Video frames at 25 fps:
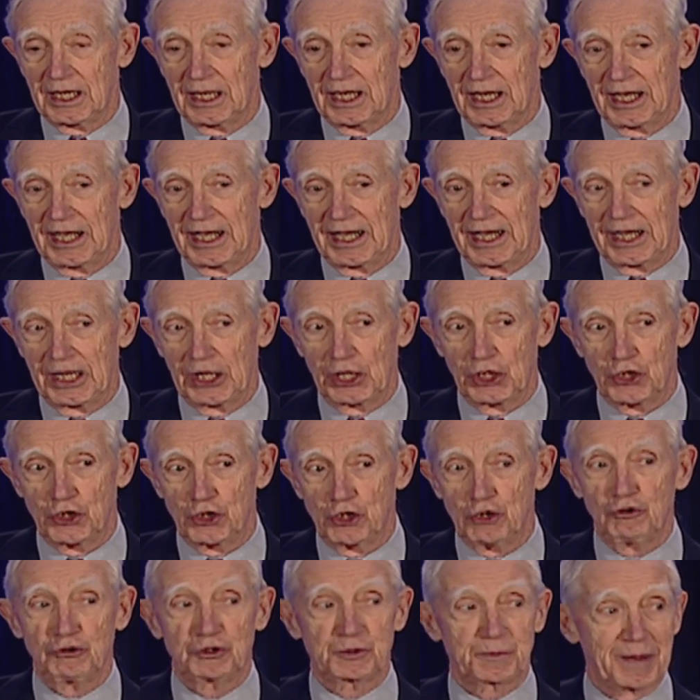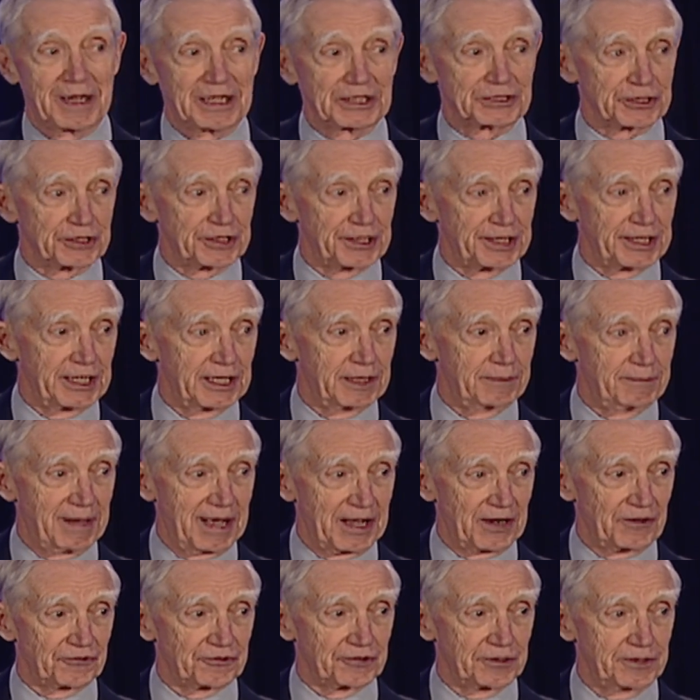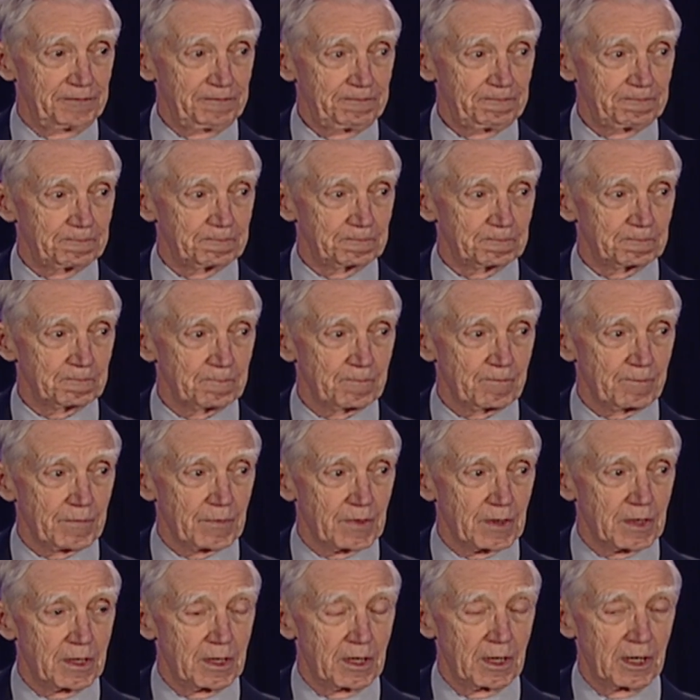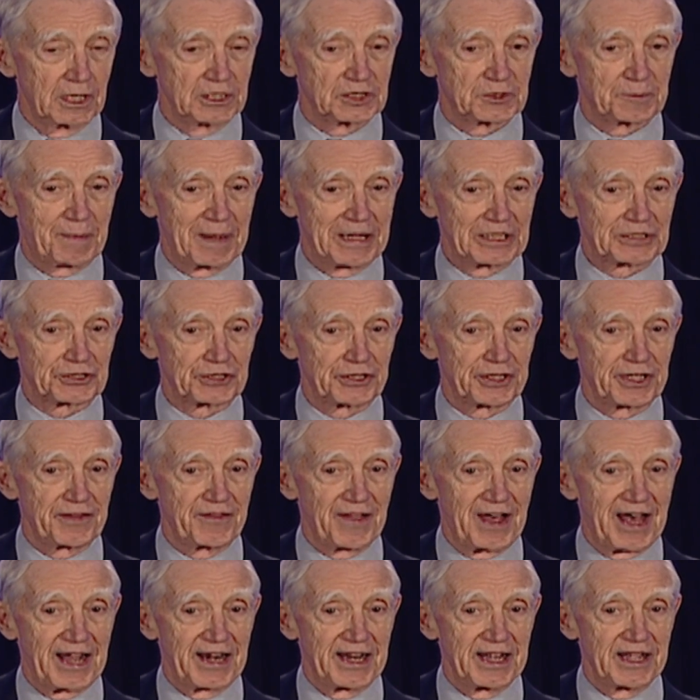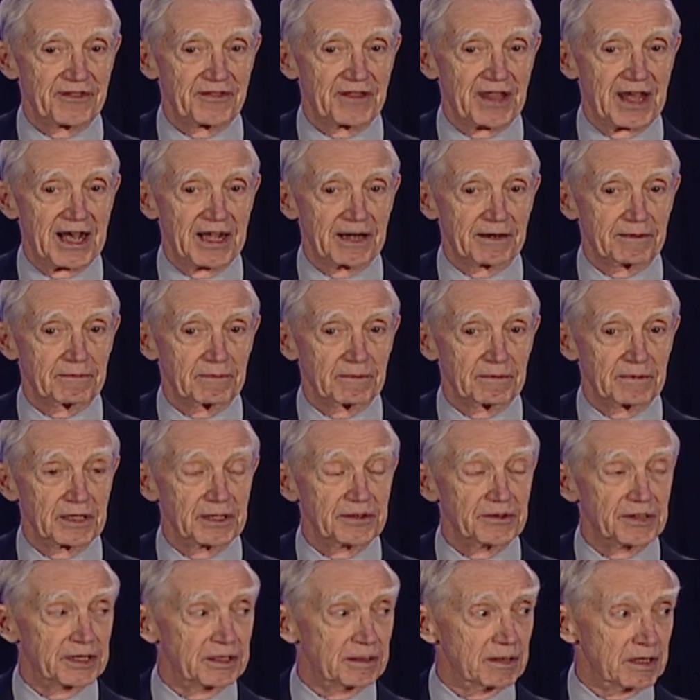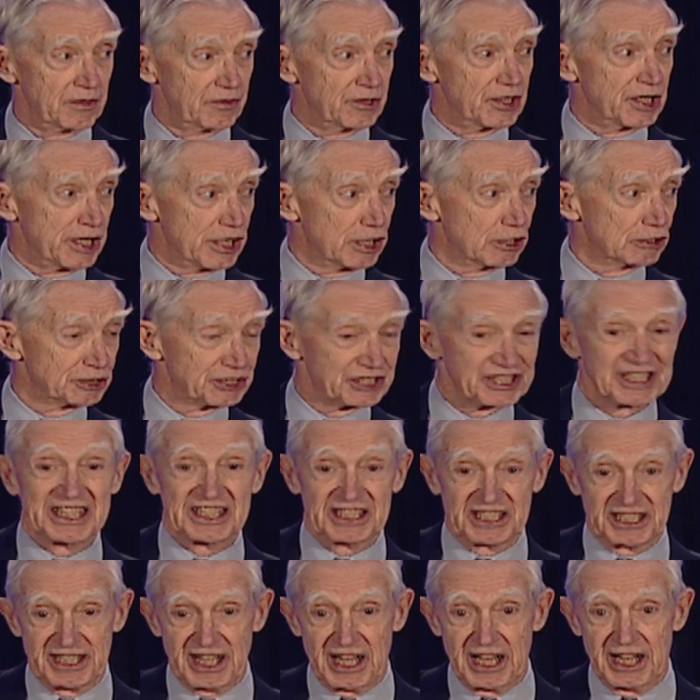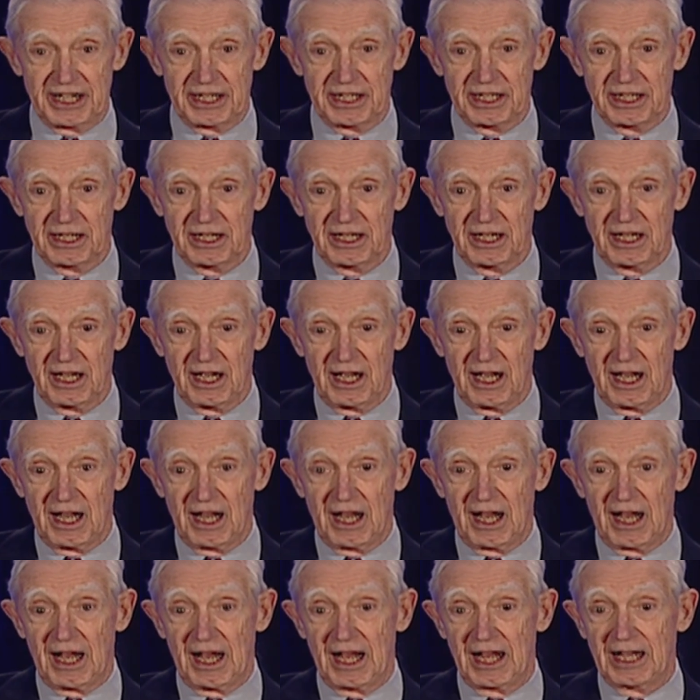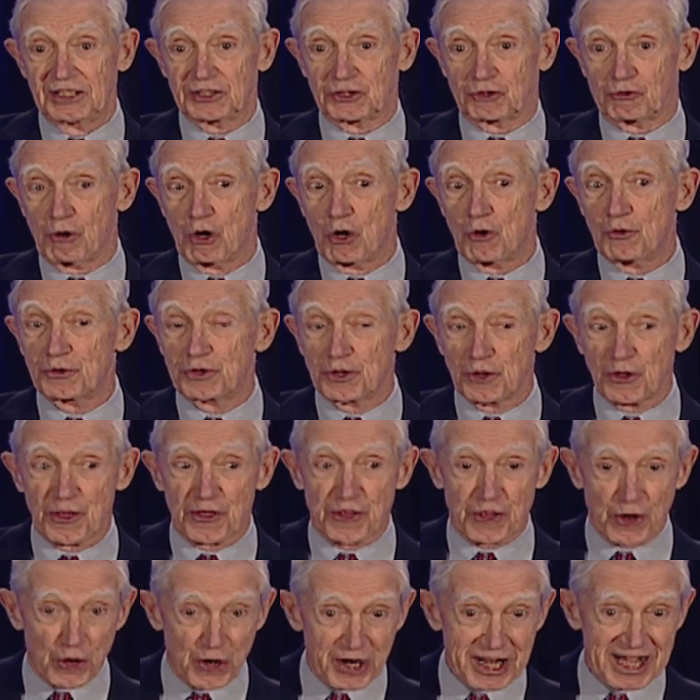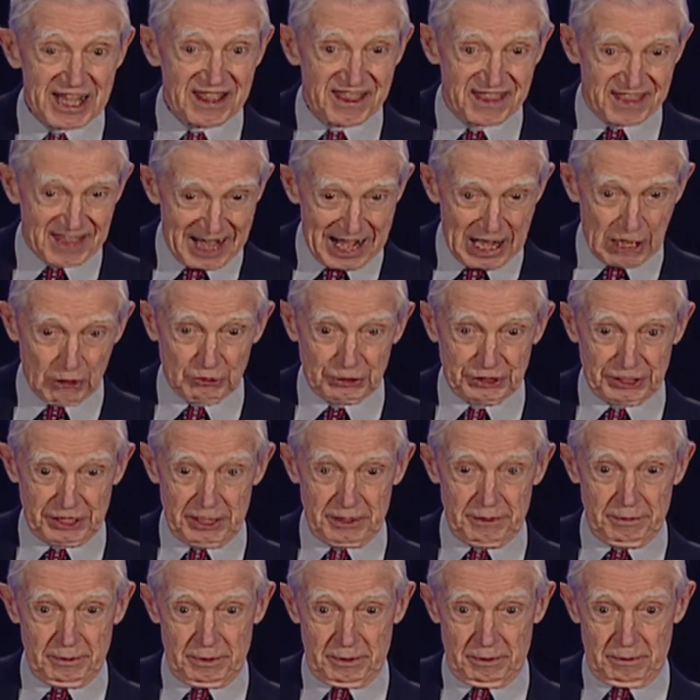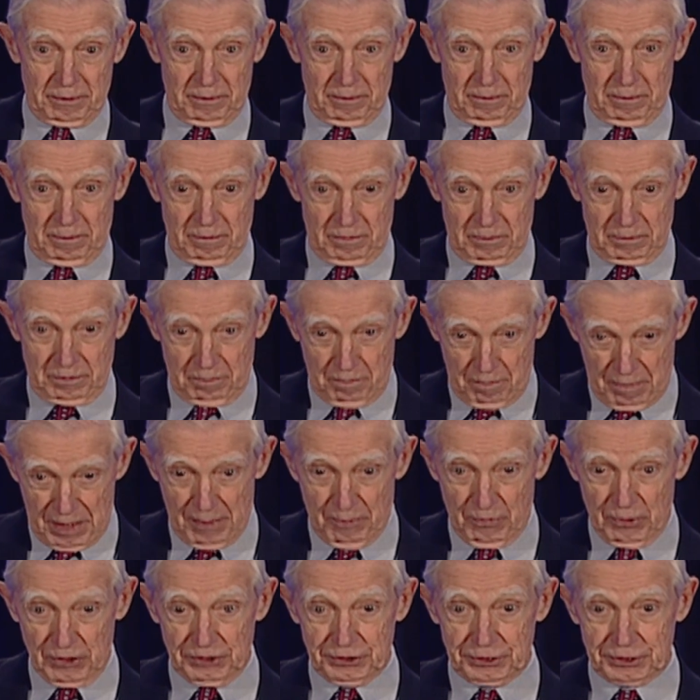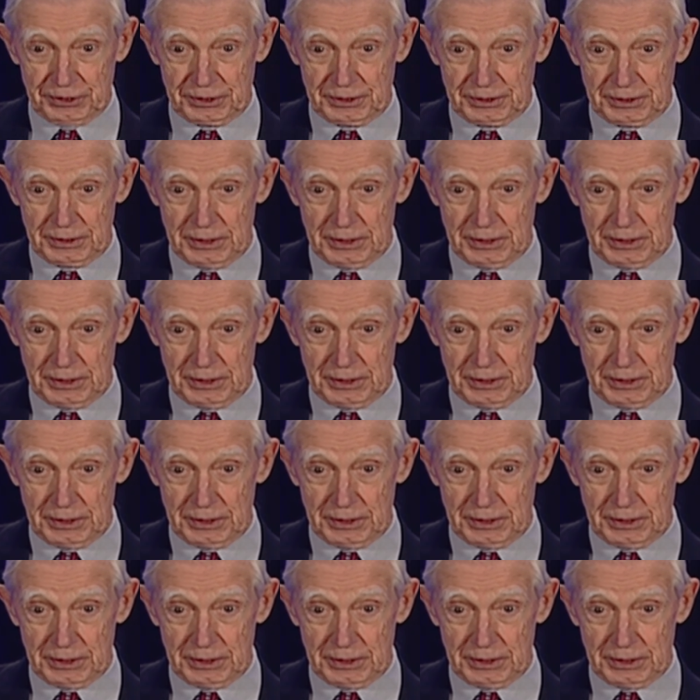a new specialty in medicine, especially that in the years since then has grown to 30,000 members.